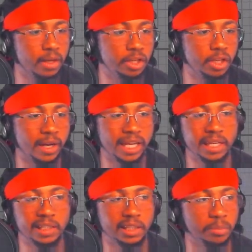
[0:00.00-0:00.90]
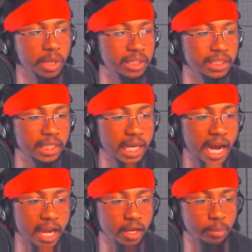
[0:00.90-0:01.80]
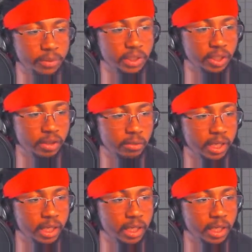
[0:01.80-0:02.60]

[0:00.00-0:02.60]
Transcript: You know, I can't set the bot to DI a particular way,